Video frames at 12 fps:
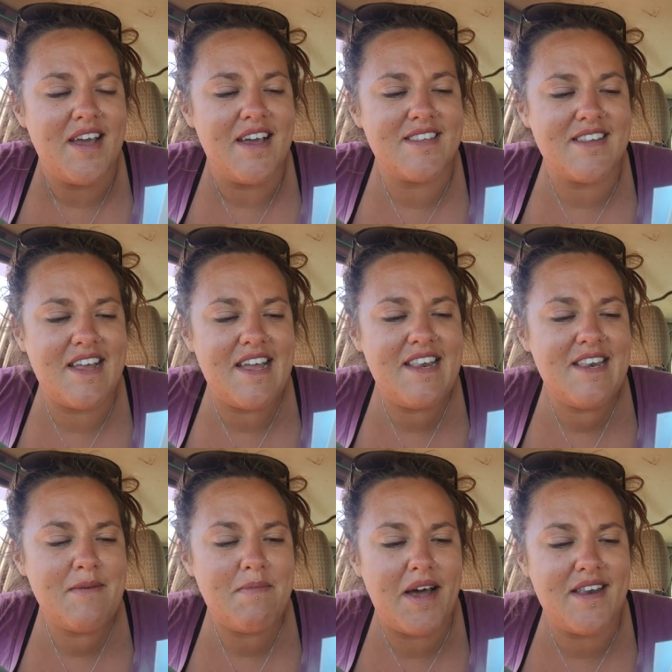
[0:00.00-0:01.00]
It's an
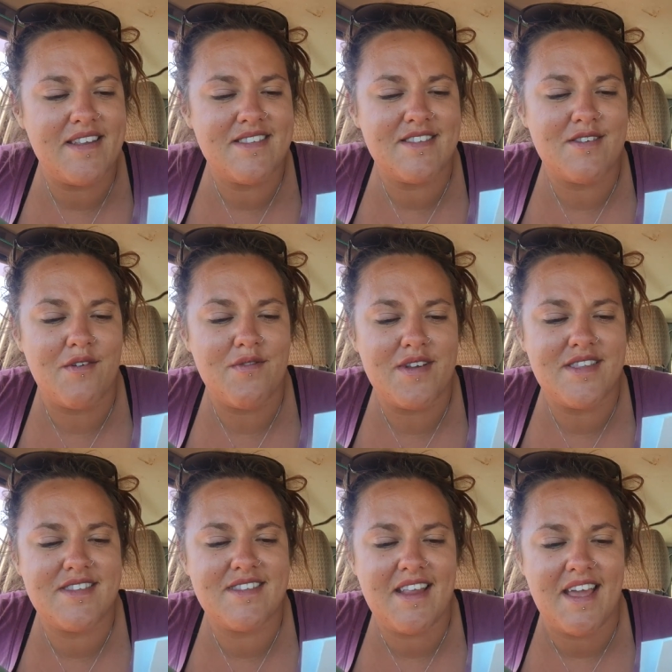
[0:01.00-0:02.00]
independent sovereign
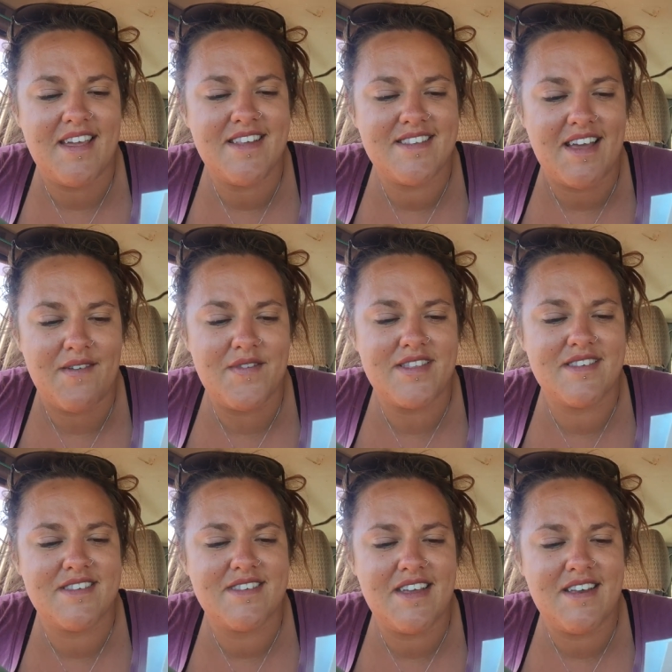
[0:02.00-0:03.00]
state, having
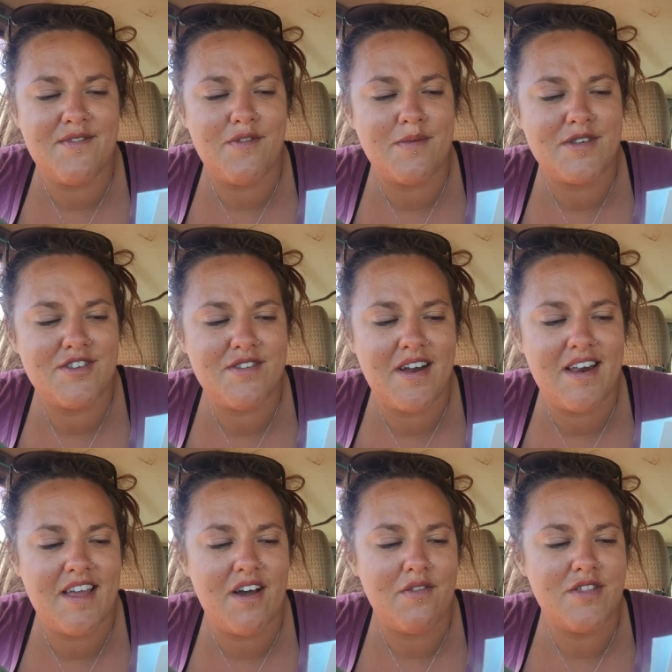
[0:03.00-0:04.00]
seceded from
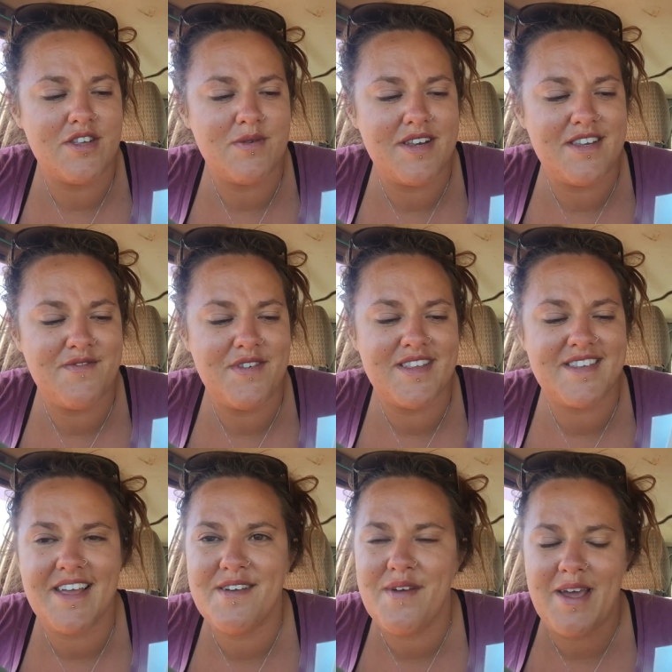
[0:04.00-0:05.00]
Australia on the 21st
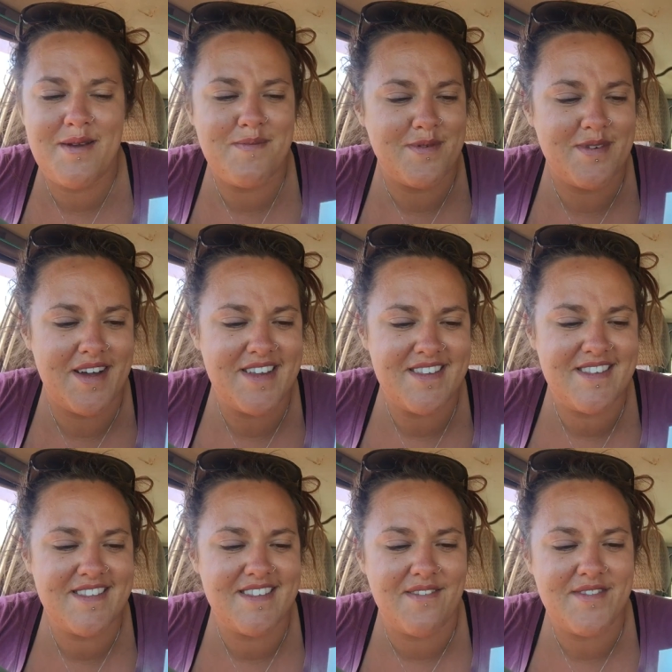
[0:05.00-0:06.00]
day of April
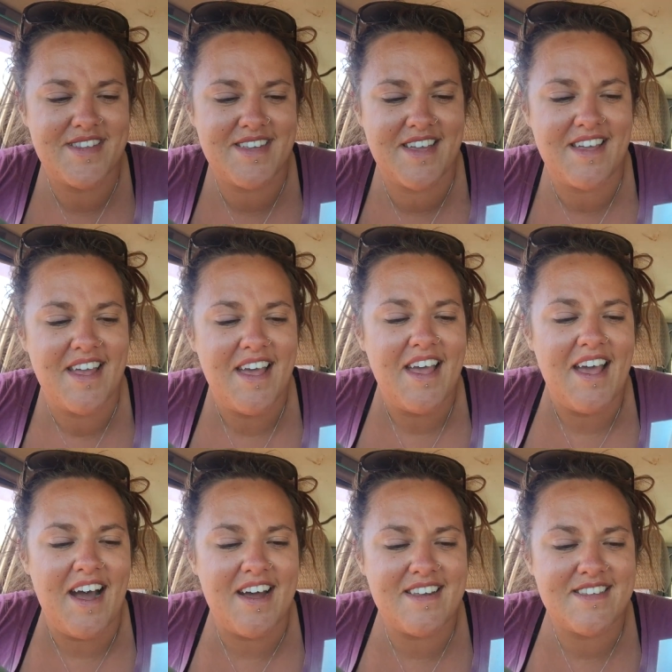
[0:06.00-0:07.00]
1970,
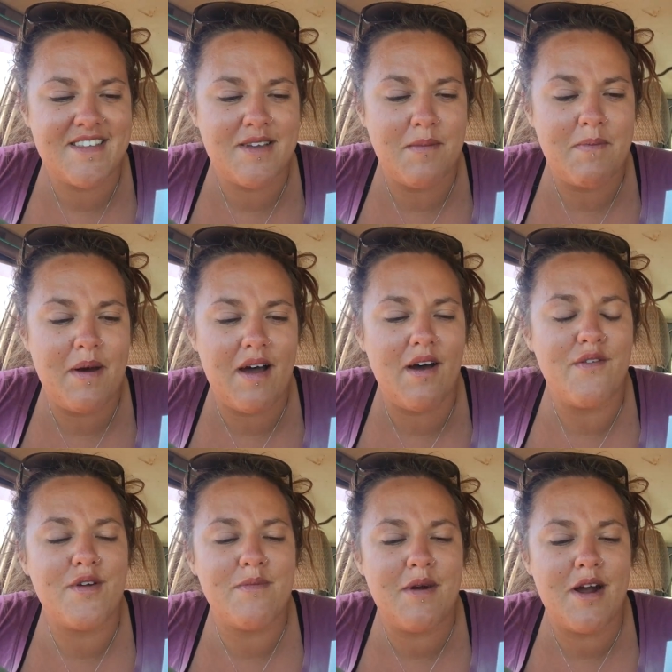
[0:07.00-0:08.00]
and is compa of
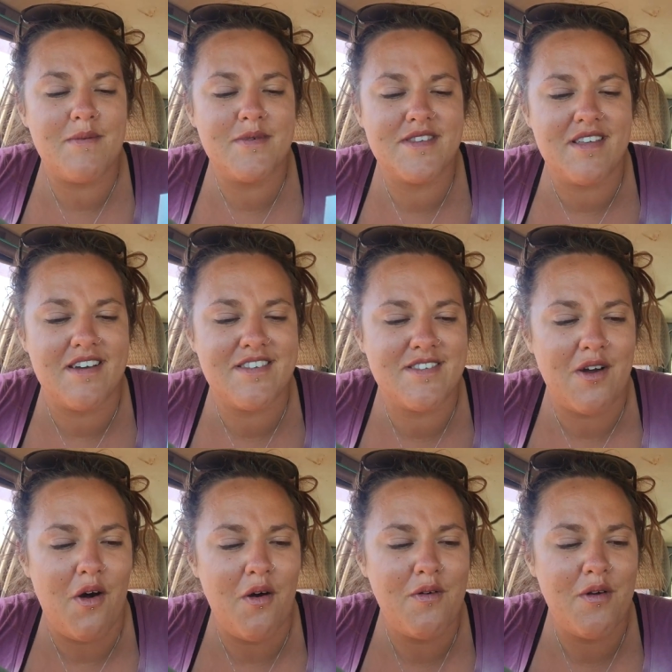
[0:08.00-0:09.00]
comparable size to
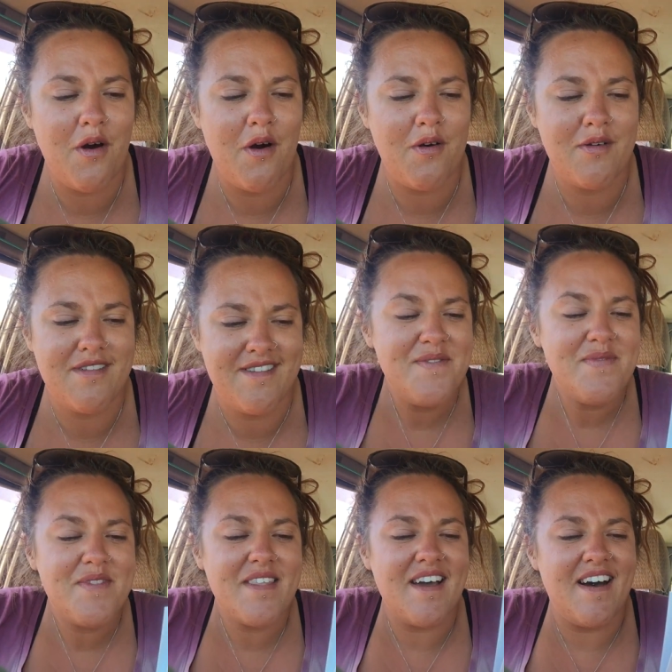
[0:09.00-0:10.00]
Hong Kong.
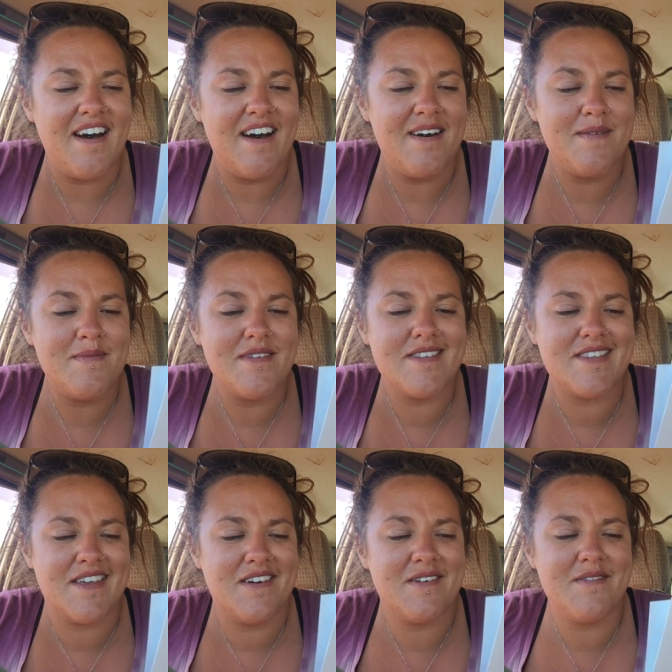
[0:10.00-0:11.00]
Um,
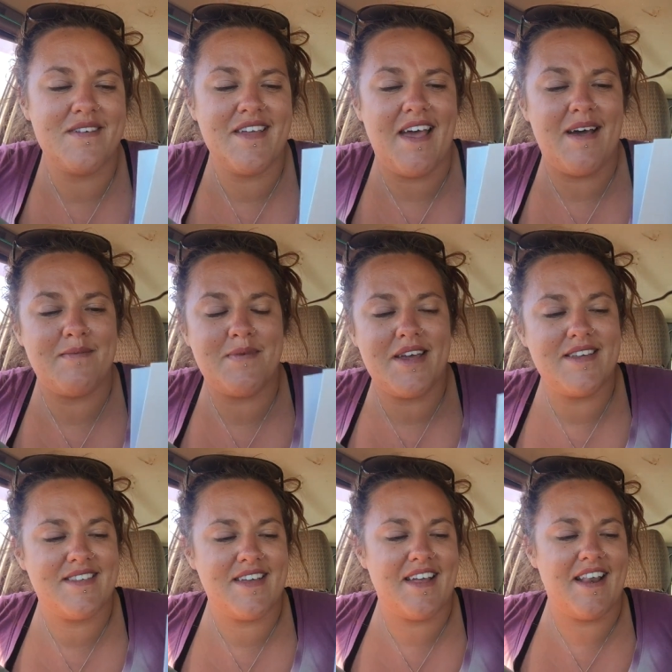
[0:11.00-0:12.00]
so yeah,
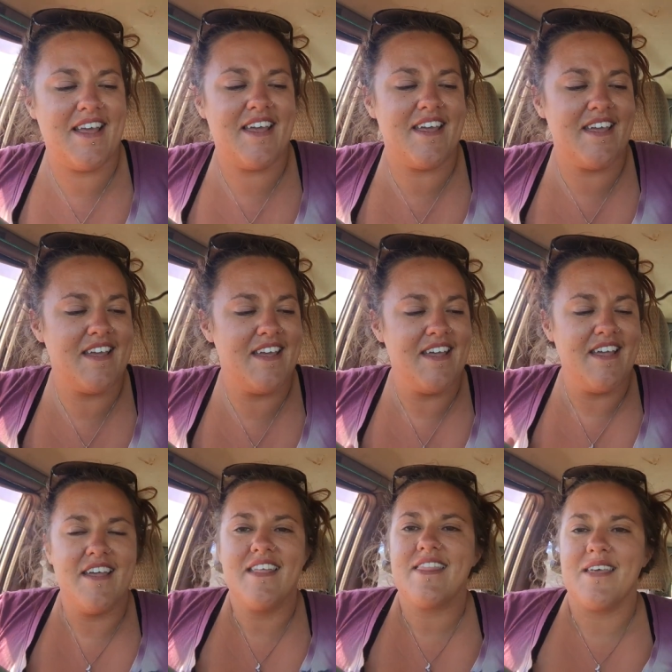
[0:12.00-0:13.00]
basically
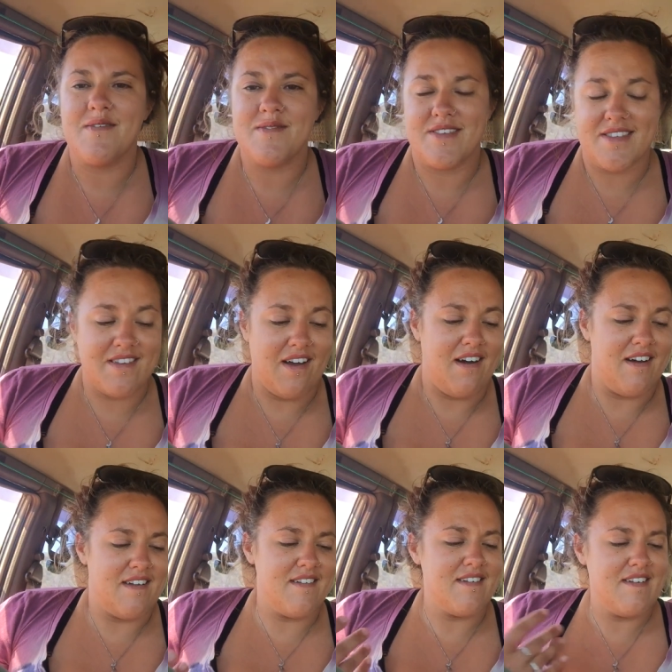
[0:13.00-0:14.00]
there was this
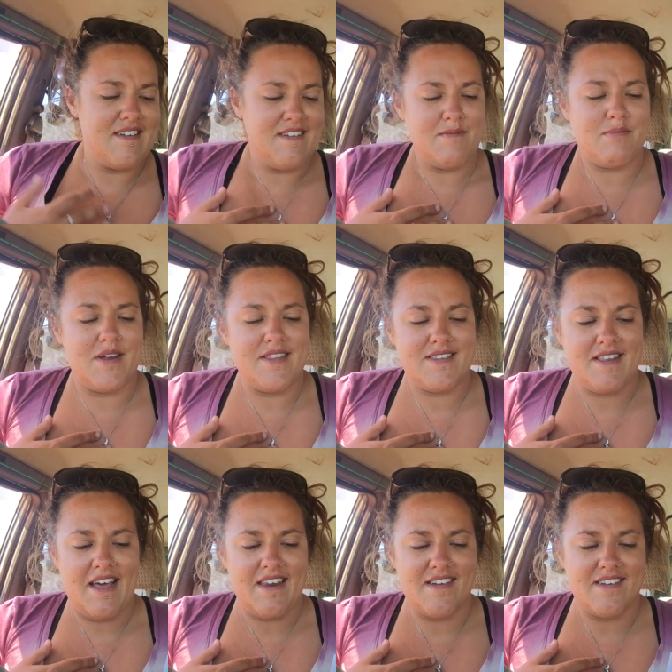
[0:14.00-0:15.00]
guy, Prince
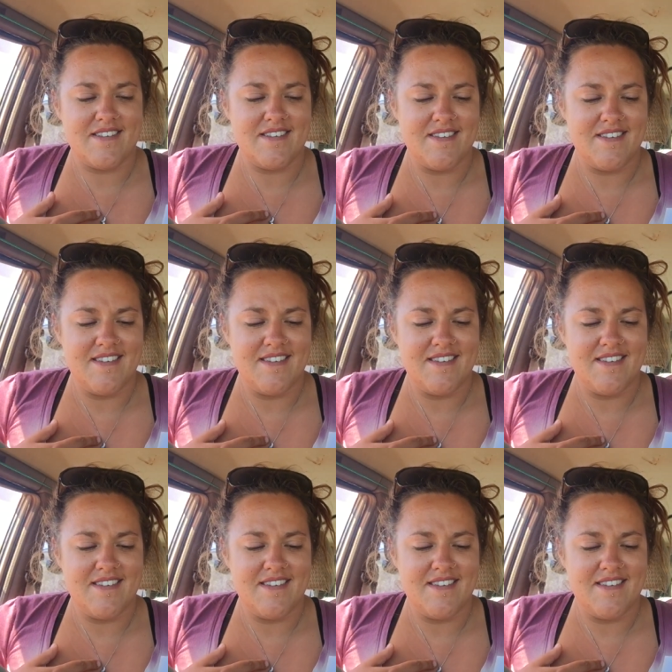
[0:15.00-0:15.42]
Leonard,